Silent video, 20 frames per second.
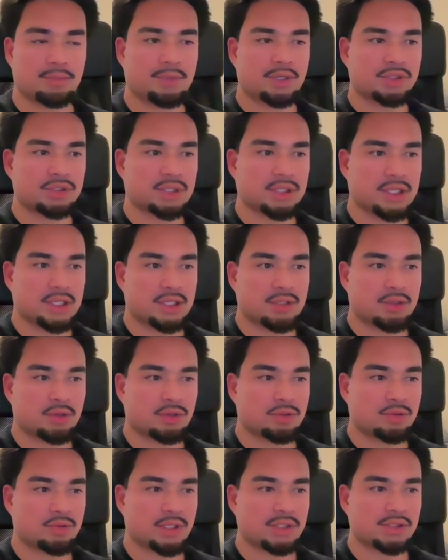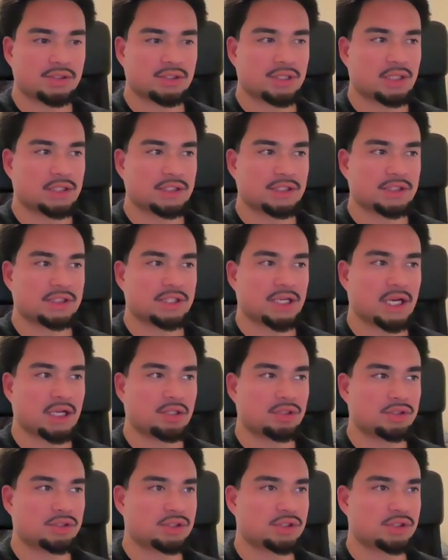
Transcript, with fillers: bunch of LeetCode questions on this channel and